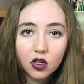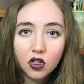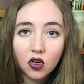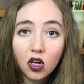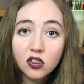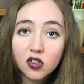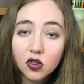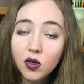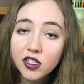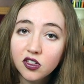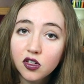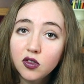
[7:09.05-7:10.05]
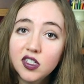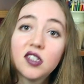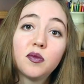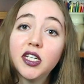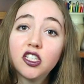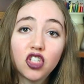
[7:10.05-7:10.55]
You're also going to notice
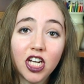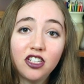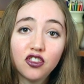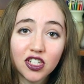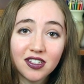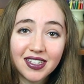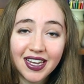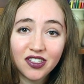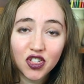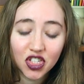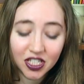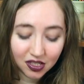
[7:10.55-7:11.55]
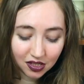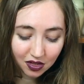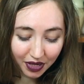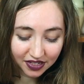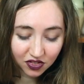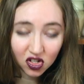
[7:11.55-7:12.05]
a big change in tension
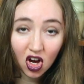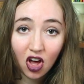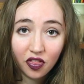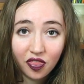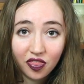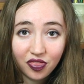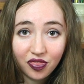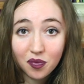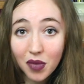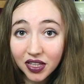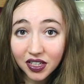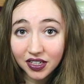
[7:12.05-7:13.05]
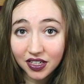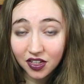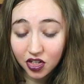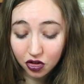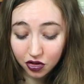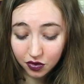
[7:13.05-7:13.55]
based on the melody
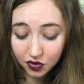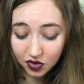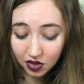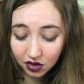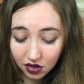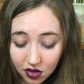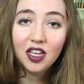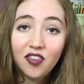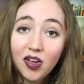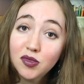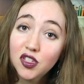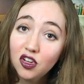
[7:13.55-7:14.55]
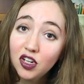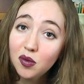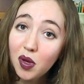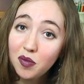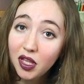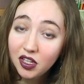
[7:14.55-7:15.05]
that you're using. If I'm starting
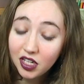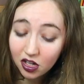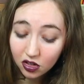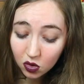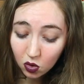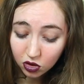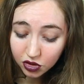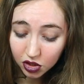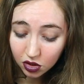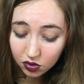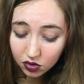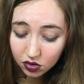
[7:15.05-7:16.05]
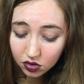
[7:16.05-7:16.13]
my melody on a chord tone,